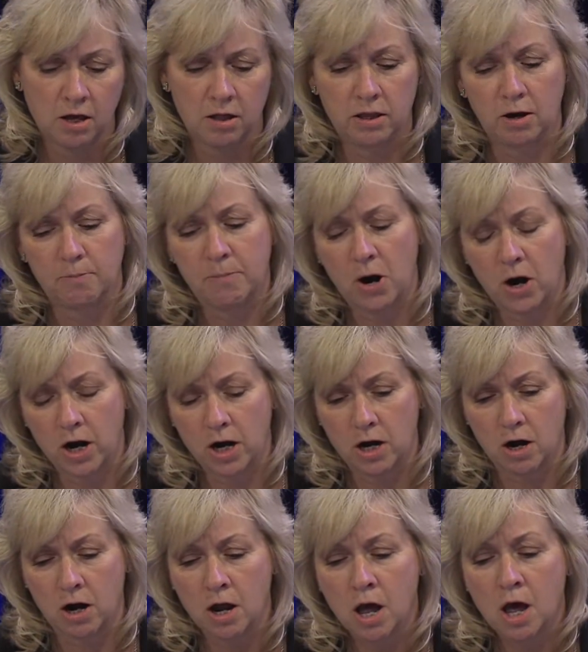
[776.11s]
their
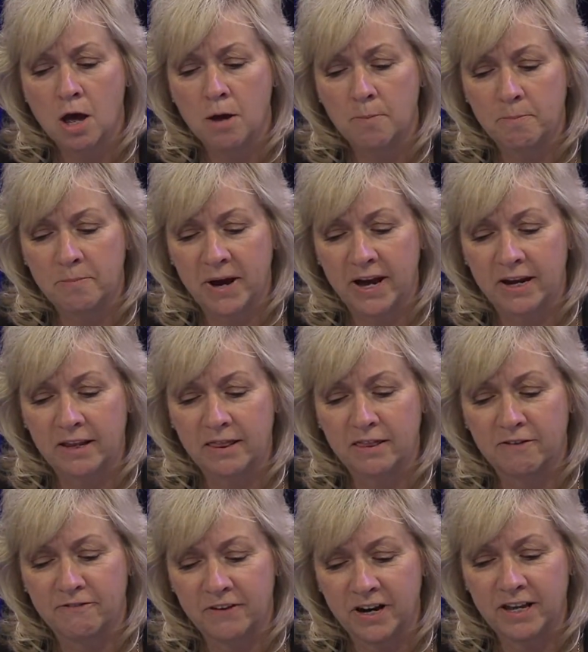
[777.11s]
partner. But
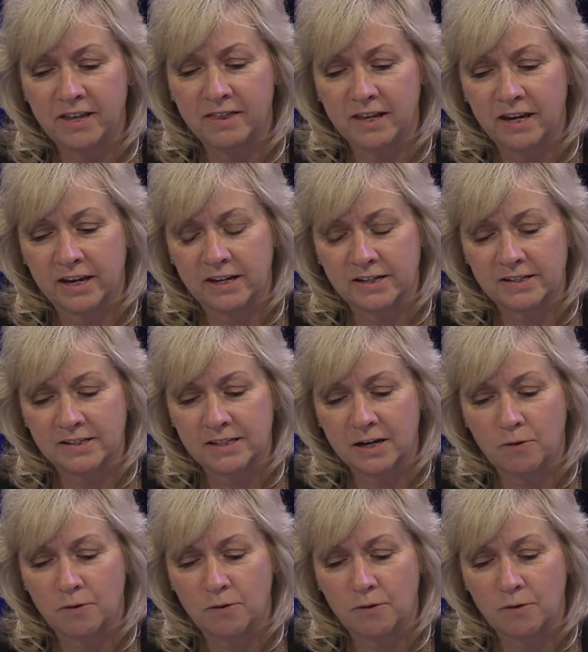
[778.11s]
the funny thing is,